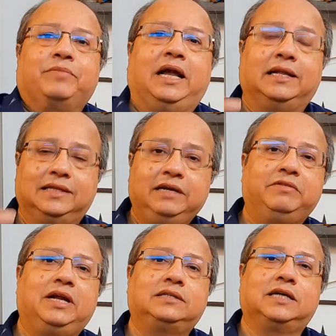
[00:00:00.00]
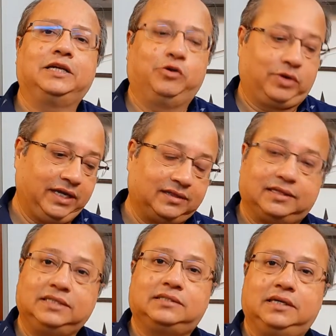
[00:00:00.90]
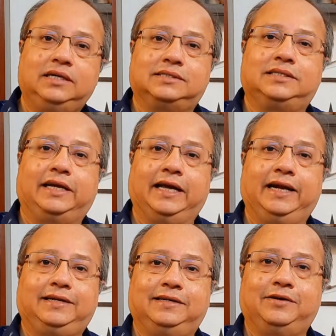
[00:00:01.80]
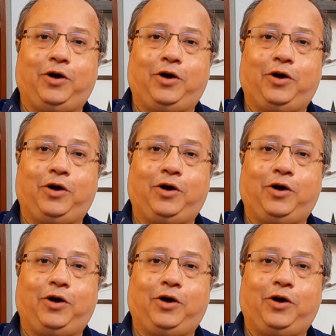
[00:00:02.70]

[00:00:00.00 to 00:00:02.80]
And then when I tell you, okay, this is the correct